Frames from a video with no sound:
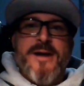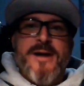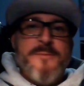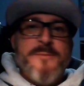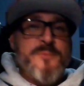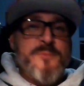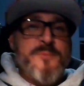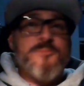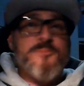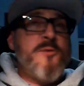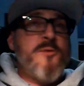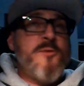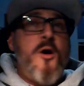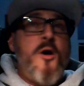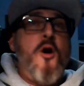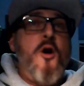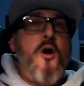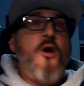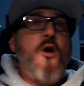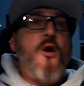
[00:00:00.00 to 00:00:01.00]
I mean,
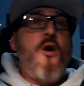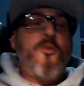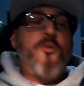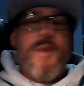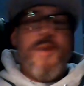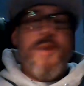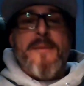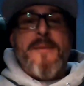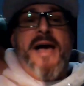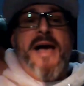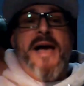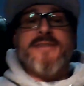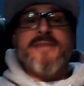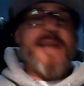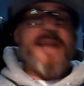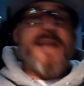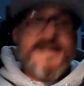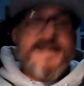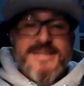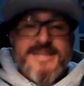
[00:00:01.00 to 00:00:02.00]
all the way
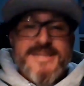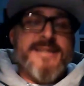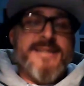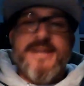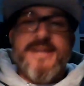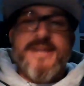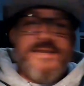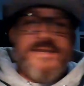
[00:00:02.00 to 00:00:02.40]
past 19.